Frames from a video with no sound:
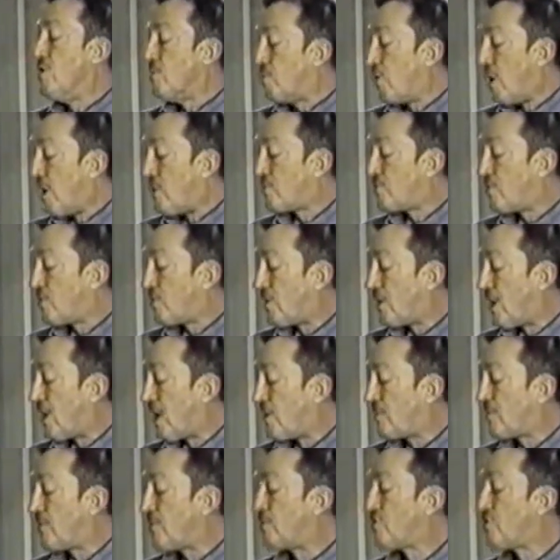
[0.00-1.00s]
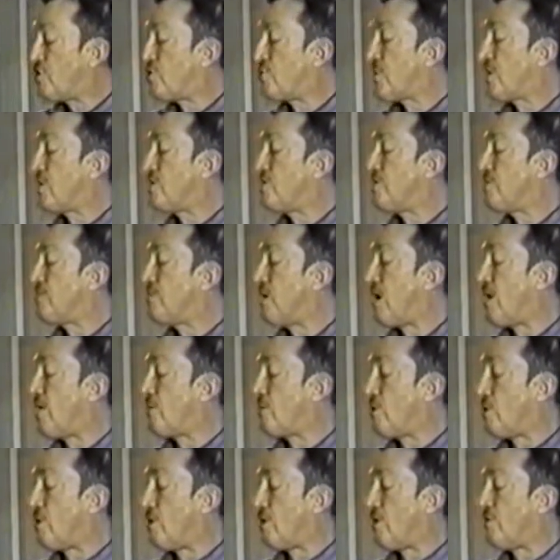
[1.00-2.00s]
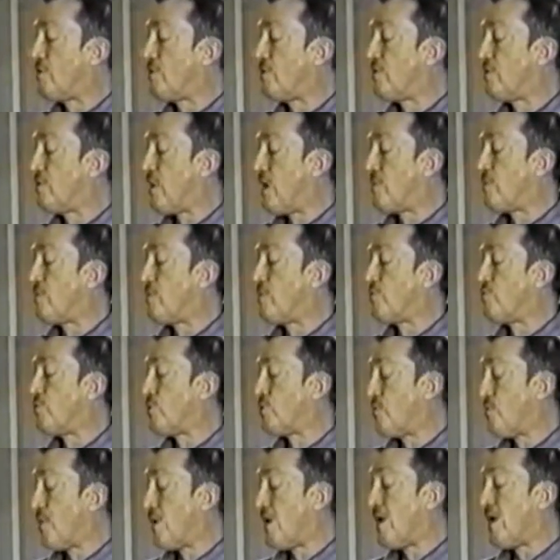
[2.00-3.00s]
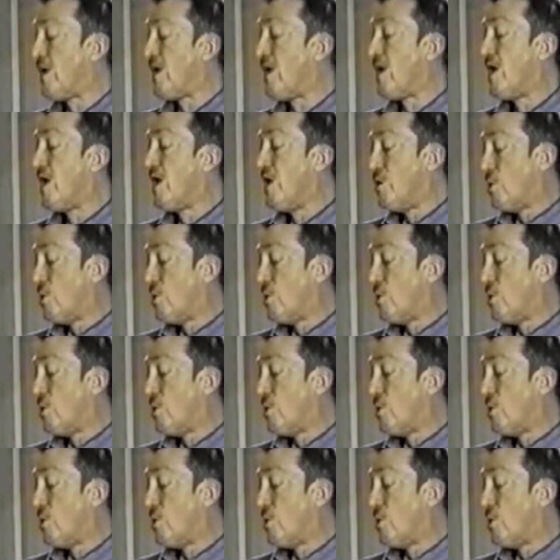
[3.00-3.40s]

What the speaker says: Perhaps it would help if she spent some time going over her problems with me,